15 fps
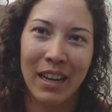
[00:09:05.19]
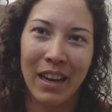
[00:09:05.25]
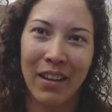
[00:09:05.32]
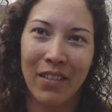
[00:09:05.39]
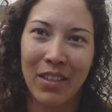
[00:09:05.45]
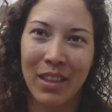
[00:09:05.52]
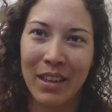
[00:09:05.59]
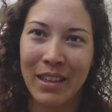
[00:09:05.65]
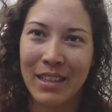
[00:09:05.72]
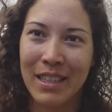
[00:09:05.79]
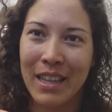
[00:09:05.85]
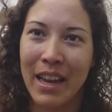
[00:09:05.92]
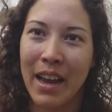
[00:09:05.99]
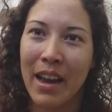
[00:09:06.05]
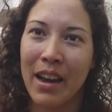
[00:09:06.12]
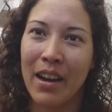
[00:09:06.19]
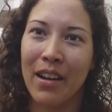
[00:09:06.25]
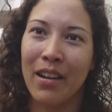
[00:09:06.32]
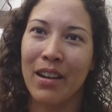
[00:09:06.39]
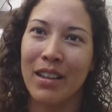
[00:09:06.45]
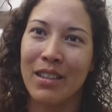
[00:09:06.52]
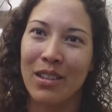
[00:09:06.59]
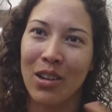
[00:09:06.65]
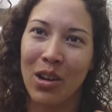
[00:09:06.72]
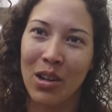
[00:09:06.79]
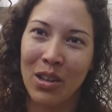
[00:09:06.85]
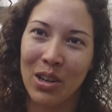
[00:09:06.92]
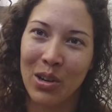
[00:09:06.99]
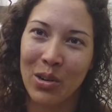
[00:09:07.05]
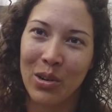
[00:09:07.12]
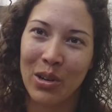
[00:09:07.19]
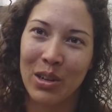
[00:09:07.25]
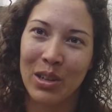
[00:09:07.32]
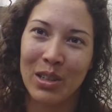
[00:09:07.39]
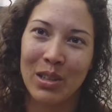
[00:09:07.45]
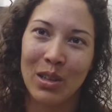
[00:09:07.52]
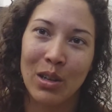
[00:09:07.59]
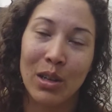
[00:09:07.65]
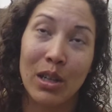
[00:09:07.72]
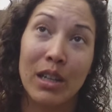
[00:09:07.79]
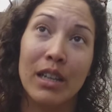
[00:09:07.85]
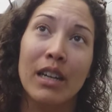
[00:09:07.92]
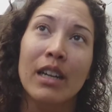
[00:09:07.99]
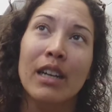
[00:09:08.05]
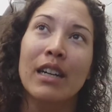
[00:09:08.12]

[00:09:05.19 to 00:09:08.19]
everything's there. It's all in order. It's all good.